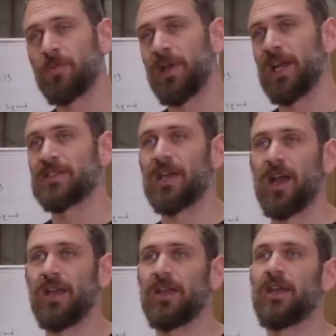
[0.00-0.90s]
plants,
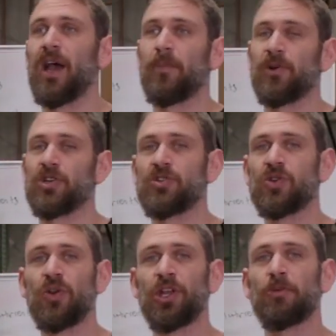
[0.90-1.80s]
i.e. high pressure
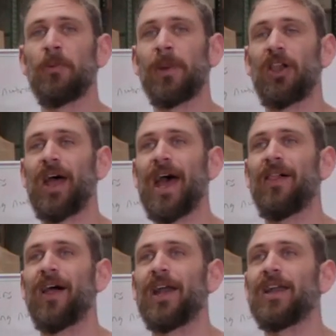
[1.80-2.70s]
sodium or metal
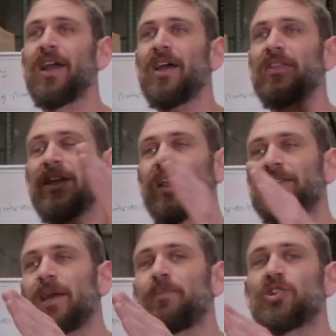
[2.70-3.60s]
halide, the
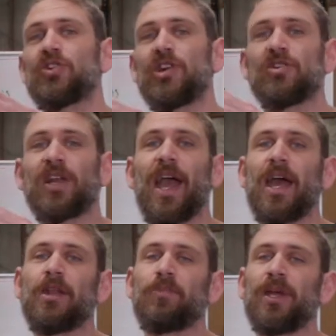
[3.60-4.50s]
temperature at your
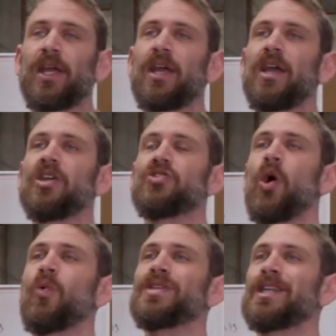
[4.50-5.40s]
canopy is
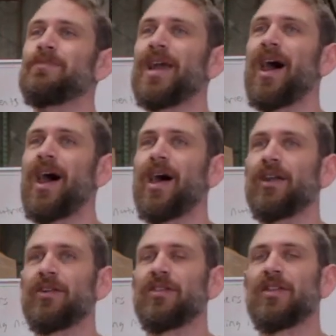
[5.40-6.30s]
always going to be
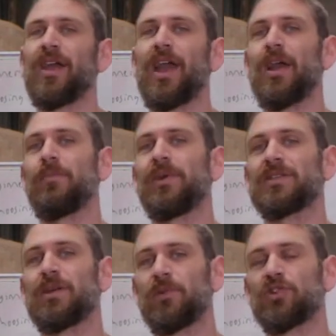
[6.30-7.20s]
hotter than the
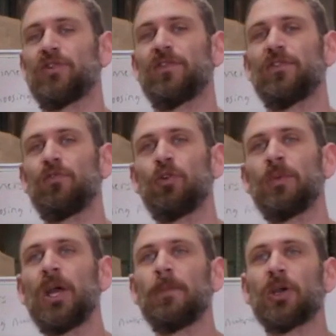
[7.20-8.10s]
ambient temperature of the
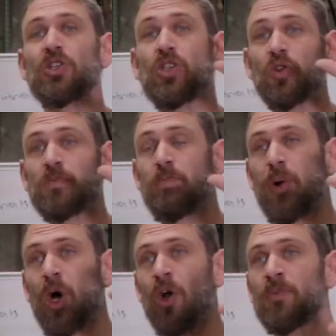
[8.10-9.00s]
room because those
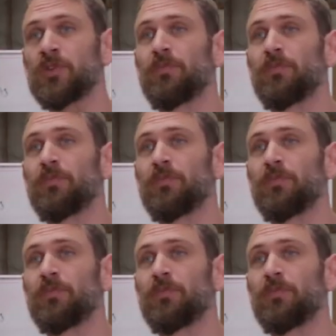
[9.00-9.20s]
bulbs are